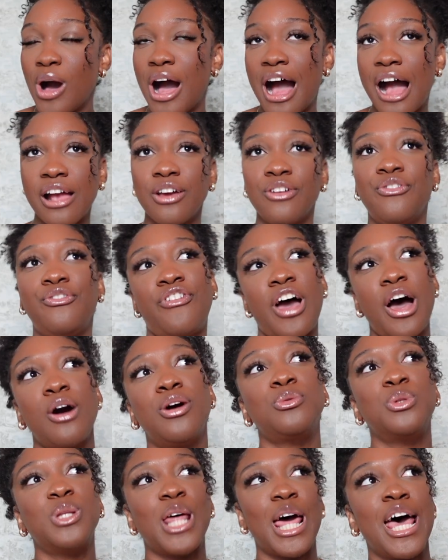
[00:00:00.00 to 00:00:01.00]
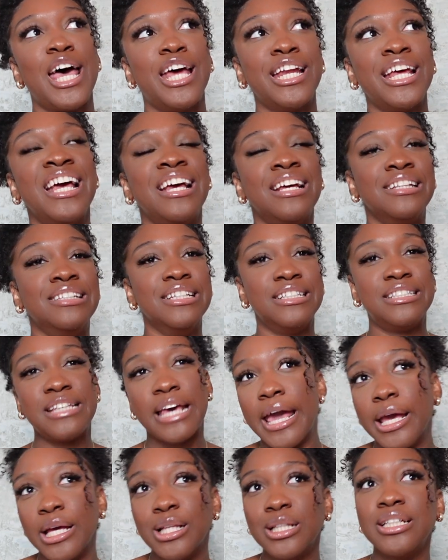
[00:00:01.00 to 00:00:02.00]
I found that
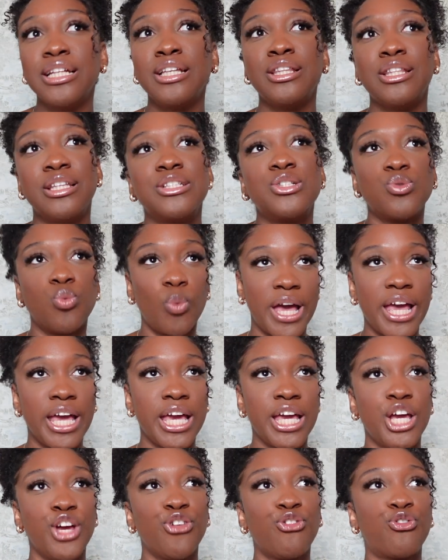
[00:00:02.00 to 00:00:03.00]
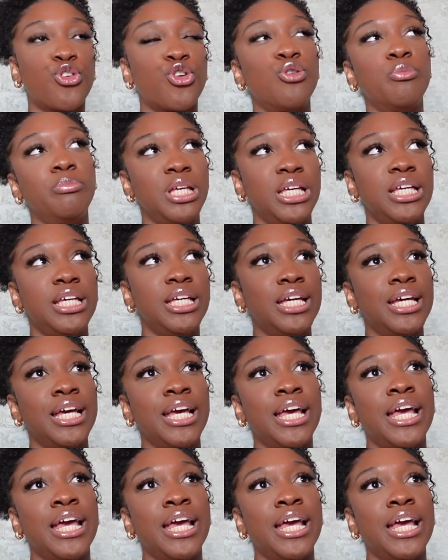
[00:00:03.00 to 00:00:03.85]
detangling this way for me